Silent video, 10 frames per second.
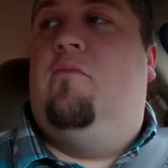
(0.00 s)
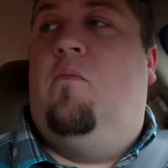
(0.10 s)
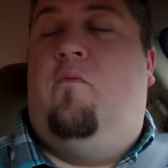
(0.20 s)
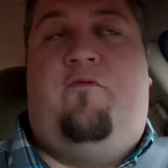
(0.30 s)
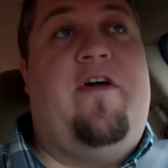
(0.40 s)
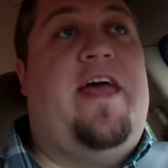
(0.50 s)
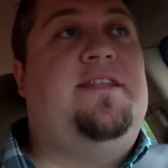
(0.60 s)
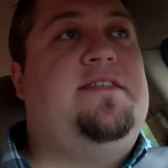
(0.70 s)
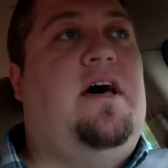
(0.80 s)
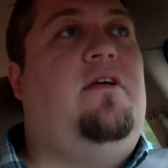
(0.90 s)

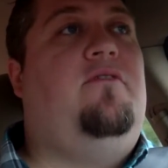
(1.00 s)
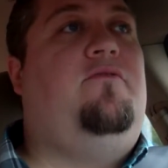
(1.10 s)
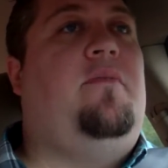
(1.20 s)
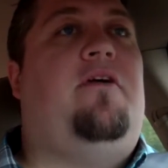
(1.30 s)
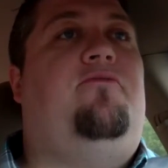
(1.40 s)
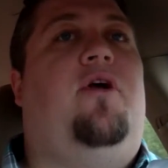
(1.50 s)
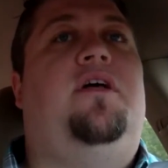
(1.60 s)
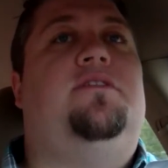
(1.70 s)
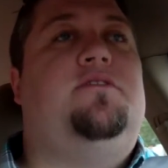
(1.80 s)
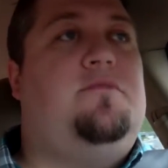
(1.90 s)
fans out of my
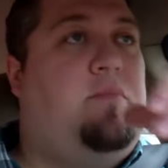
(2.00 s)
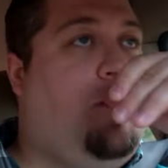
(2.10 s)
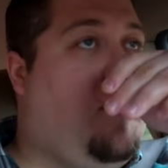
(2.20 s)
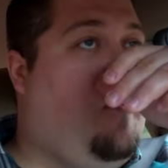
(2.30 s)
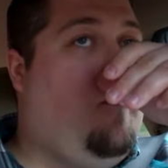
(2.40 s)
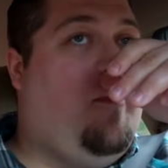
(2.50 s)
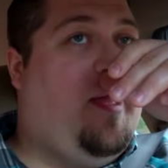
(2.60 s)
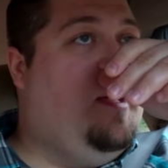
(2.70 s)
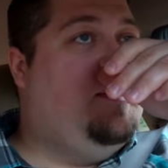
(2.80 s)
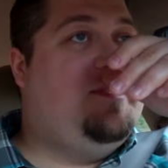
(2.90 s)
friends,
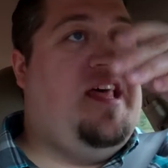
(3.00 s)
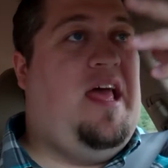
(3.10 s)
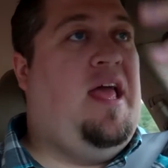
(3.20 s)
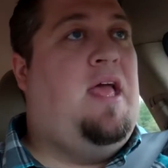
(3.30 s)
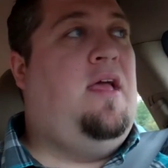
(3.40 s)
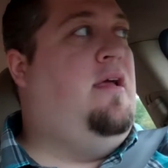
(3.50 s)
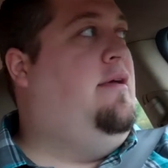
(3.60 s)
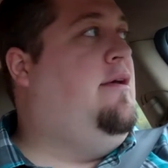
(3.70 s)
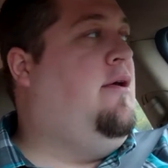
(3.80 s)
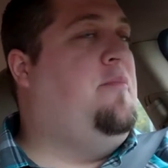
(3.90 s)
because they
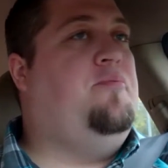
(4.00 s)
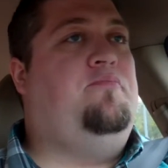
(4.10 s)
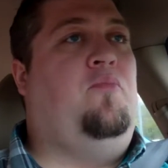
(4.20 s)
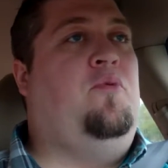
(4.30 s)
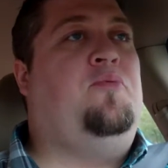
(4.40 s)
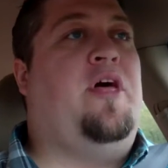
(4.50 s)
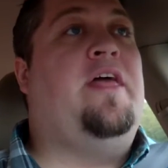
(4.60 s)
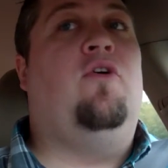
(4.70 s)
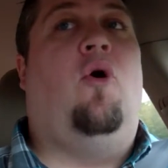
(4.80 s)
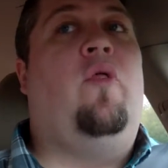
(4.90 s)
I would play
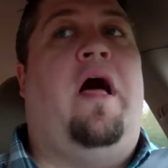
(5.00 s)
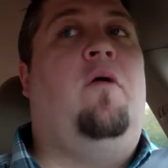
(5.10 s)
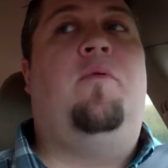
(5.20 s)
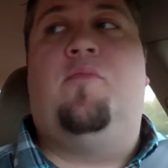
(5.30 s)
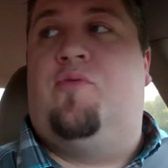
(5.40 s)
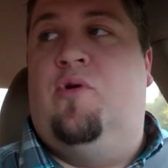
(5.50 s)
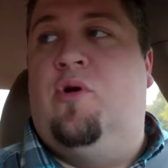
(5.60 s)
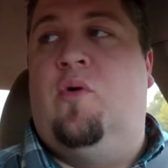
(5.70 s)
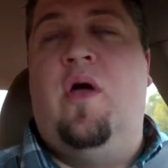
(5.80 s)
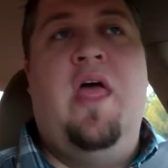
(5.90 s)
the whole album
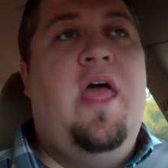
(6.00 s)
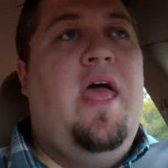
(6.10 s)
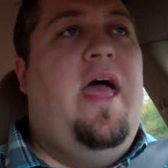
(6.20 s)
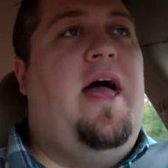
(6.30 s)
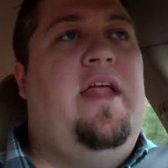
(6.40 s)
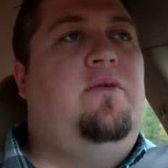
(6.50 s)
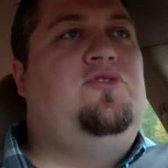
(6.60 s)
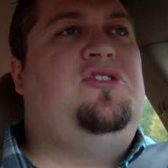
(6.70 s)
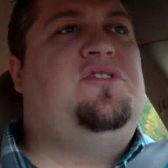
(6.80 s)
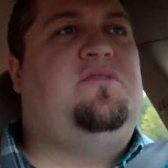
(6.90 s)
through, and it
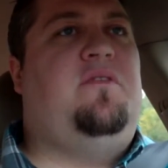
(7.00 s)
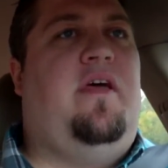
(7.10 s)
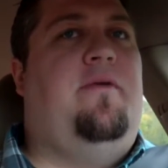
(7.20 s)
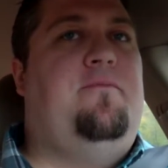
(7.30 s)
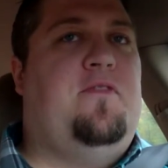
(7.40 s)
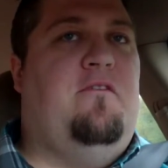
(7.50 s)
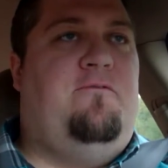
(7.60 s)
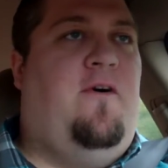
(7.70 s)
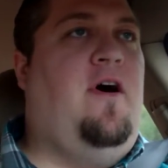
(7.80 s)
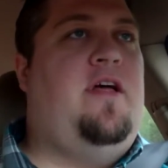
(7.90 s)
was just
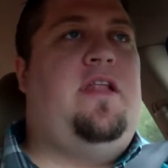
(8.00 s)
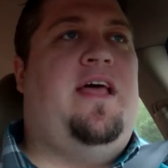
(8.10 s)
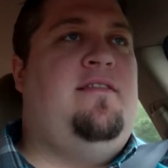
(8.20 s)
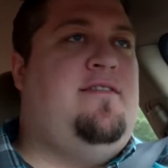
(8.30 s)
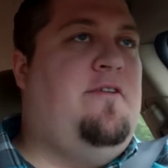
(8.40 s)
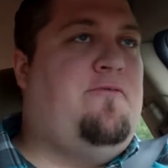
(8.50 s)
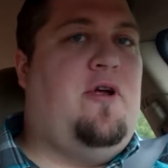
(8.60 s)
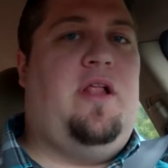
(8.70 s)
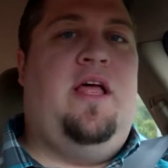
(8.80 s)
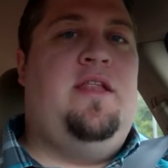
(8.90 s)
fun and
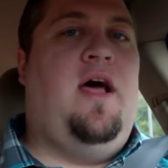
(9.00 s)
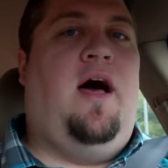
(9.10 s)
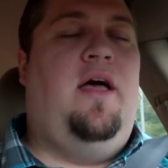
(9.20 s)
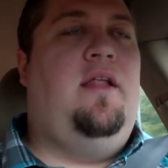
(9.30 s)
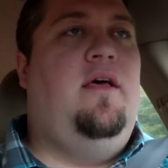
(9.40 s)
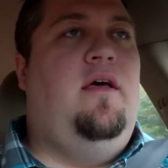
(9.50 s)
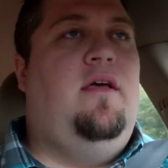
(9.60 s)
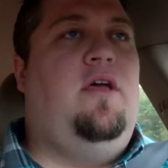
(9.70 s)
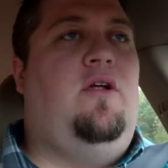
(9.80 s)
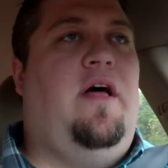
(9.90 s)
different, and not,
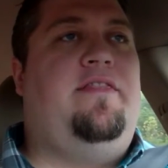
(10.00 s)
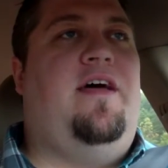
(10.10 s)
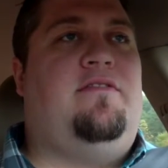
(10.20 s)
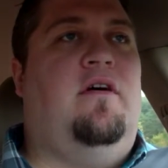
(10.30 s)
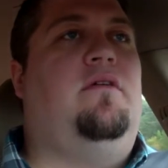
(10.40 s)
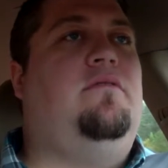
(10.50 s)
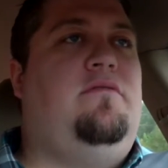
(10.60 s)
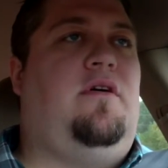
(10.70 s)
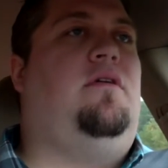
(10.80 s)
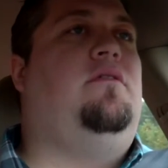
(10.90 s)
you know, not that dun
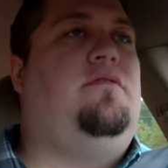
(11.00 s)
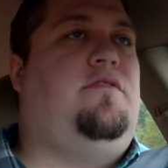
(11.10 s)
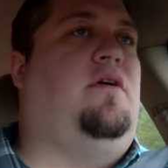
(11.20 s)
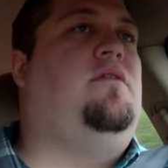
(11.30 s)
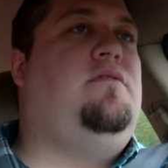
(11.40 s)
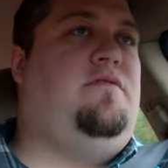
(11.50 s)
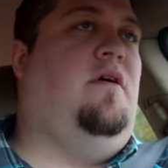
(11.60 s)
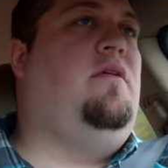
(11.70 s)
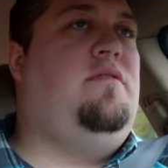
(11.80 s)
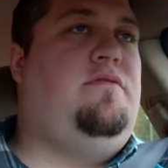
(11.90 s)
dun dun
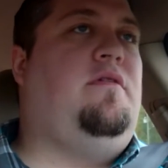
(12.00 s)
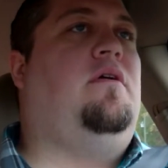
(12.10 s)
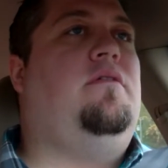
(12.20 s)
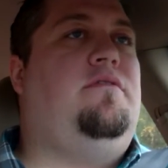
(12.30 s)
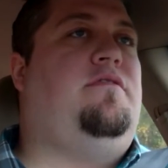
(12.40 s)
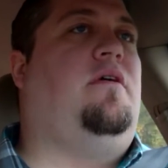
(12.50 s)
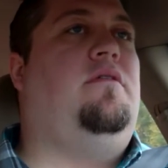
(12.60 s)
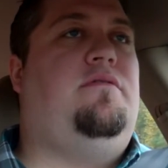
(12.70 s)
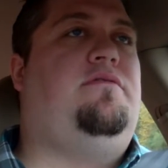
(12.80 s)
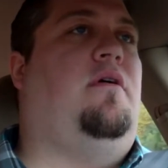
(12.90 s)
dun dun
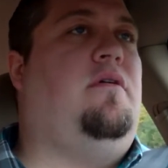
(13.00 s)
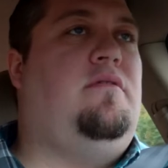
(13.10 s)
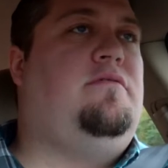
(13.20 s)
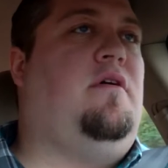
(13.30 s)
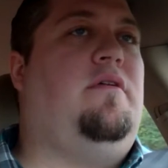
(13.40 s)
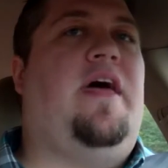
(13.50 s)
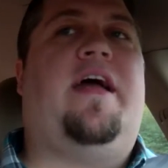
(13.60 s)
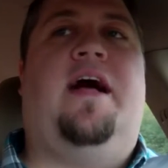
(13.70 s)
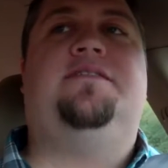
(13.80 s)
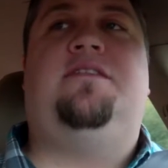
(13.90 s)
dun dun dun, that
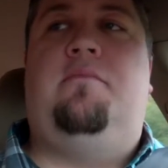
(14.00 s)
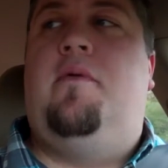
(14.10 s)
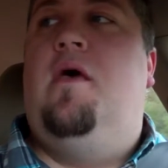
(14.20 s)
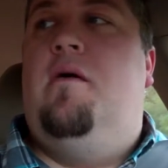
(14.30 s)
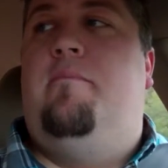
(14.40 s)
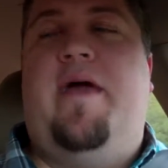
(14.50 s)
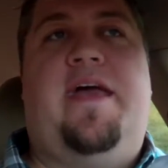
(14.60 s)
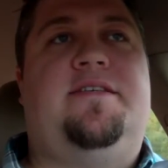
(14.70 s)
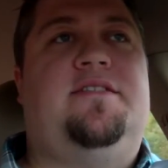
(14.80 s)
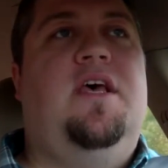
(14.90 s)
constant
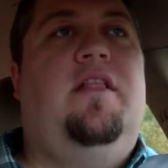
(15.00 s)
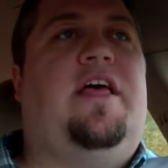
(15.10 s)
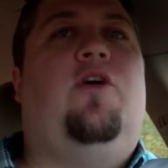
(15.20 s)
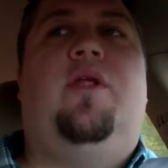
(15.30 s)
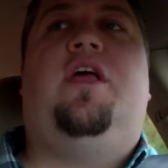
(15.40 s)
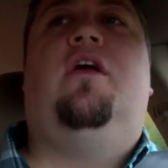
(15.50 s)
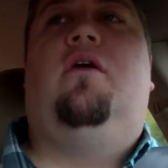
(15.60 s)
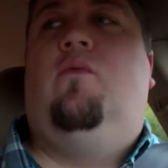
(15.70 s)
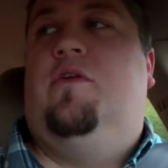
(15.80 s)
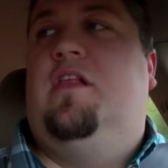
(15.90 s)
bass like you would
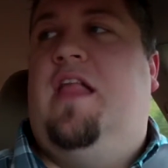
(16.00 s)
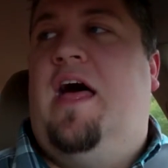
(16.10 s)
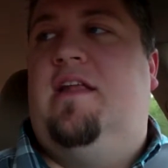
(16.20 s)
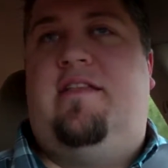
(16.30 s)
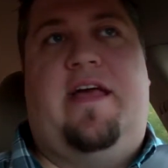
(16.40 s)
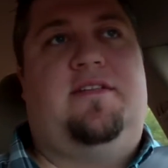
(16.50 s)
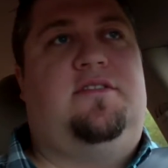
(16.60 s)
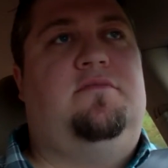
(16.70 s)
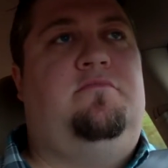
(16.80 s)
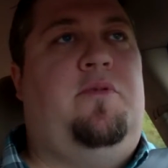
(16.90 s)
hear with a lot of
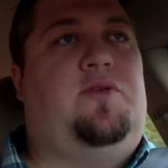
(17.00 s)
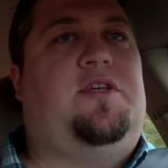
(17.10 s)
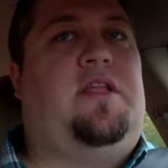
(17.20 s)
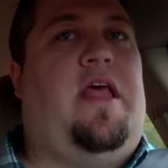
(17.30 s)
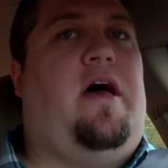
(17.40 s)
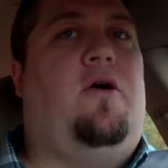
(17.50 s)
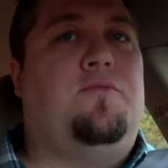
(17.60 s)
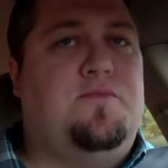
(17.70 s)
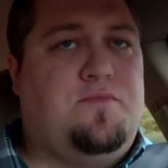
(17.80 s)
dance music now.